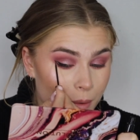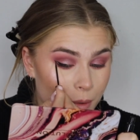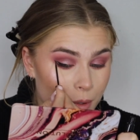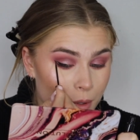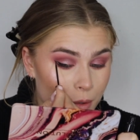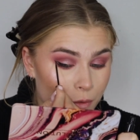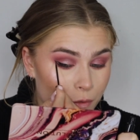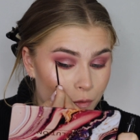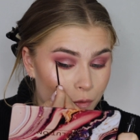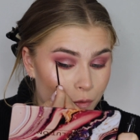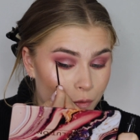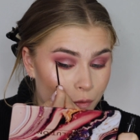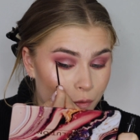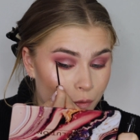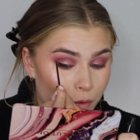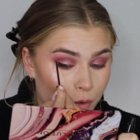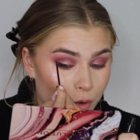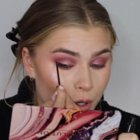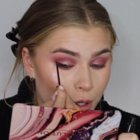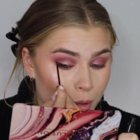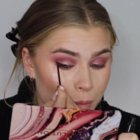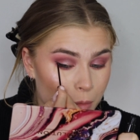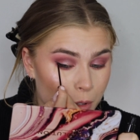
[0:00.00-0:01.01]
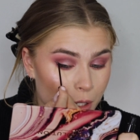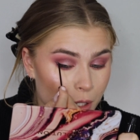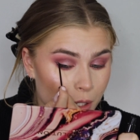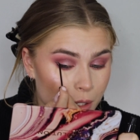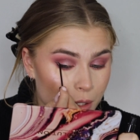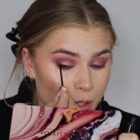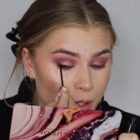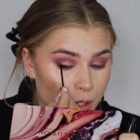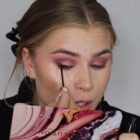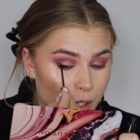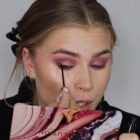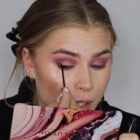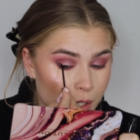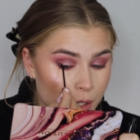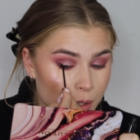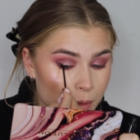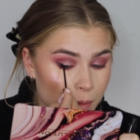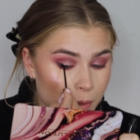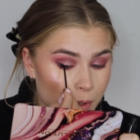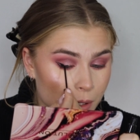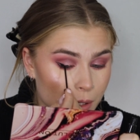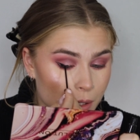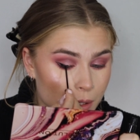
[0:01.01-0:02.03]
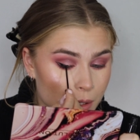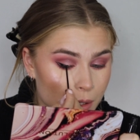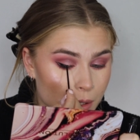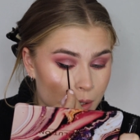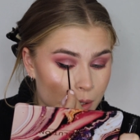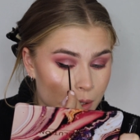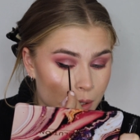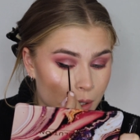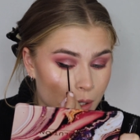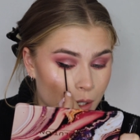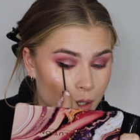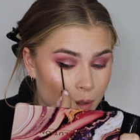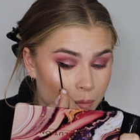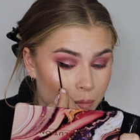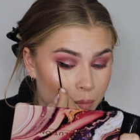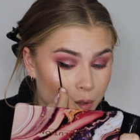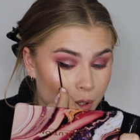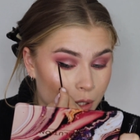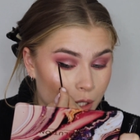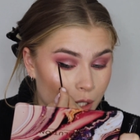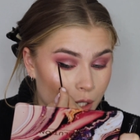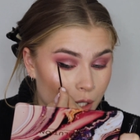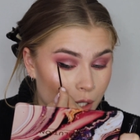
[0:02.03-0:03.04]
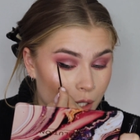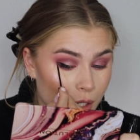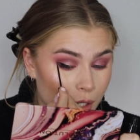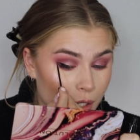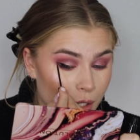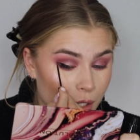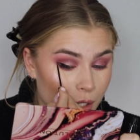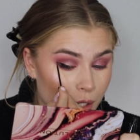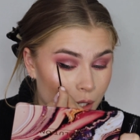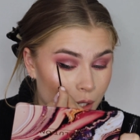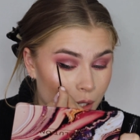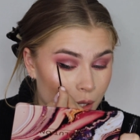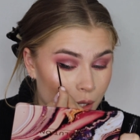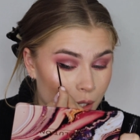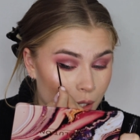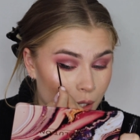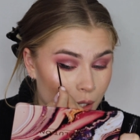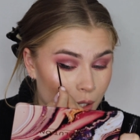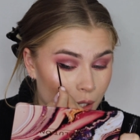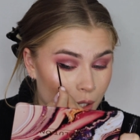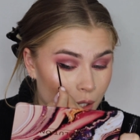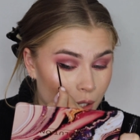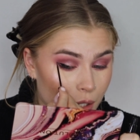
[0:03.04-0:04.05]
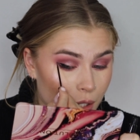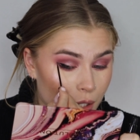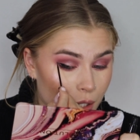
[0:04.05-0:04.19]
The formula is nice because it's not bleeding or anything like